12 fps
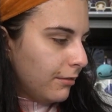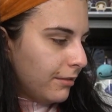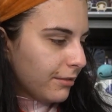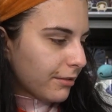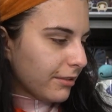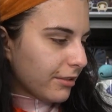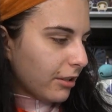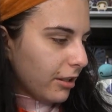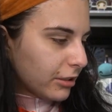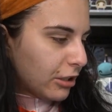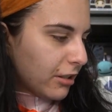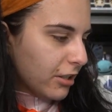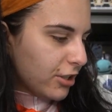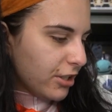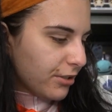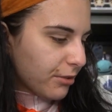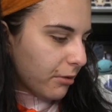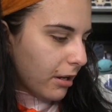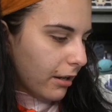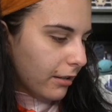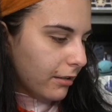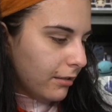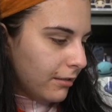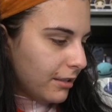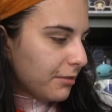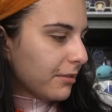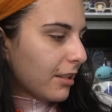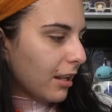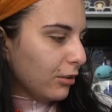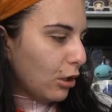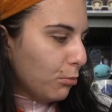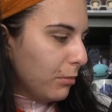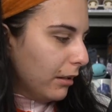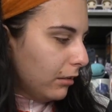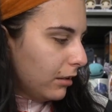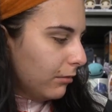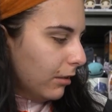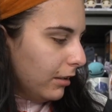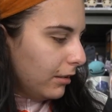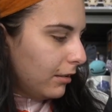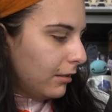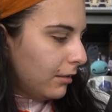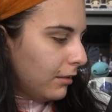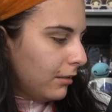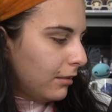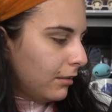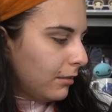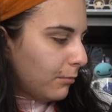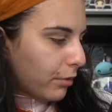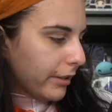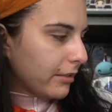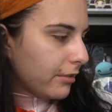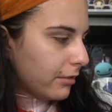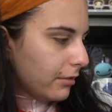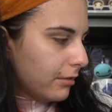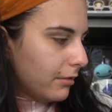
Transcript: This one's called Crunchy Squad. This one's called No Milk? What? Frankster?